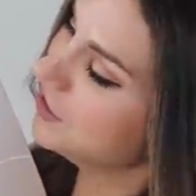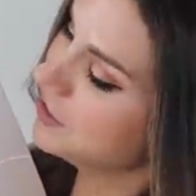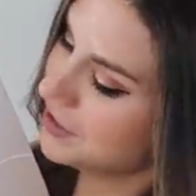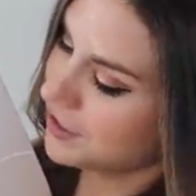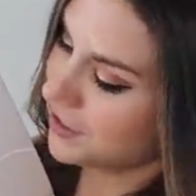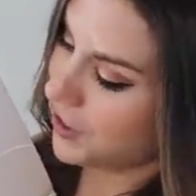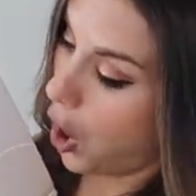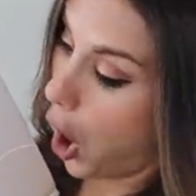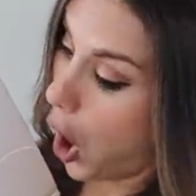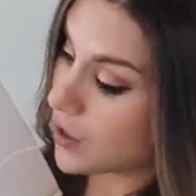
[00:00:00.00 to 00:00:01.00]

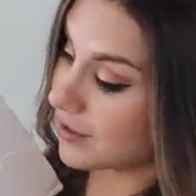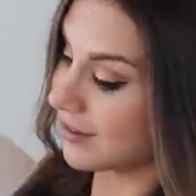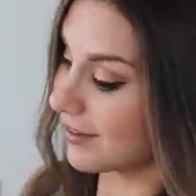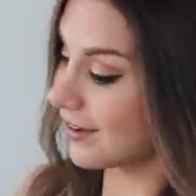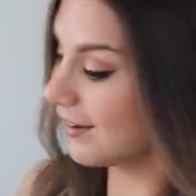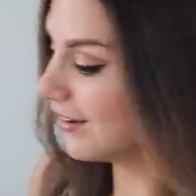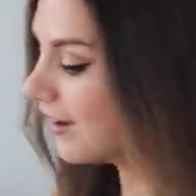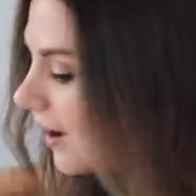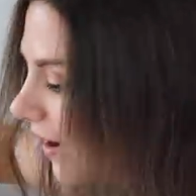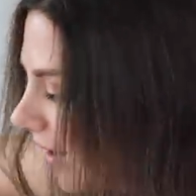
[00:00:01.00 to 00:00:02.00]
Oh! Oh!
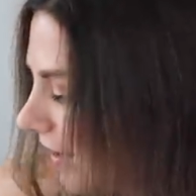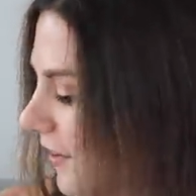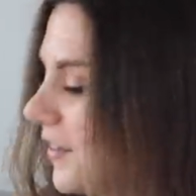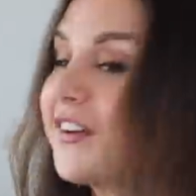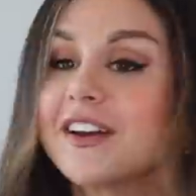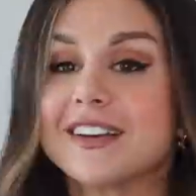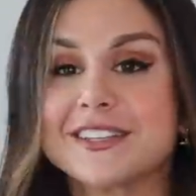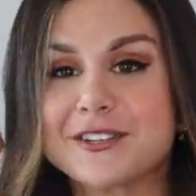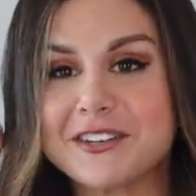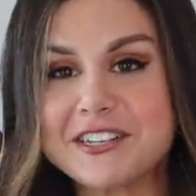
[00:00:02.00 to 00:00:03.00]
A
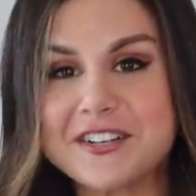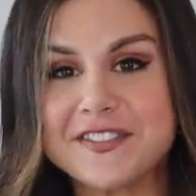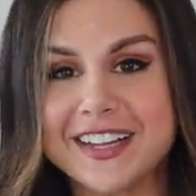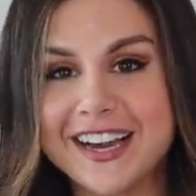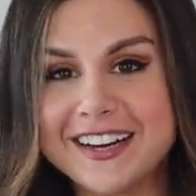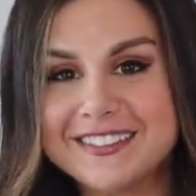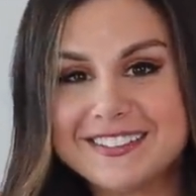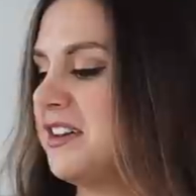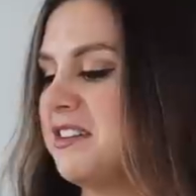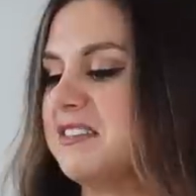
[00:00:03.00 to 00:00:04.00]
scrunchie fell
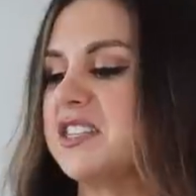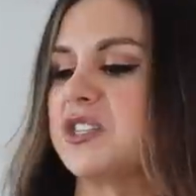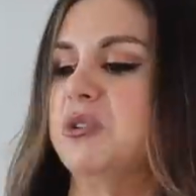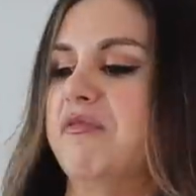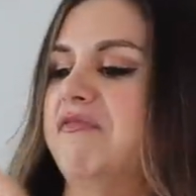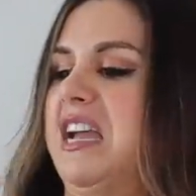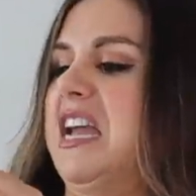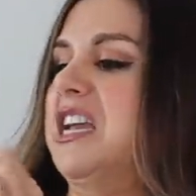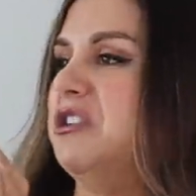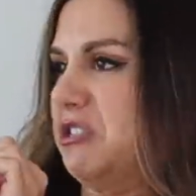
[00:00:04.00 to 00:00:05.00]
out. This old
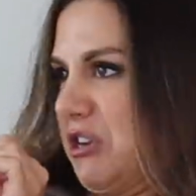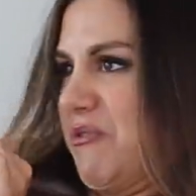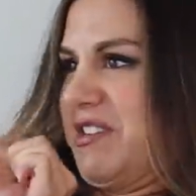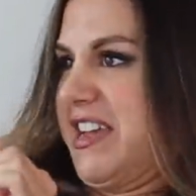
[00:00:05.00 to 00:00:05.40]
thing, you're just gonna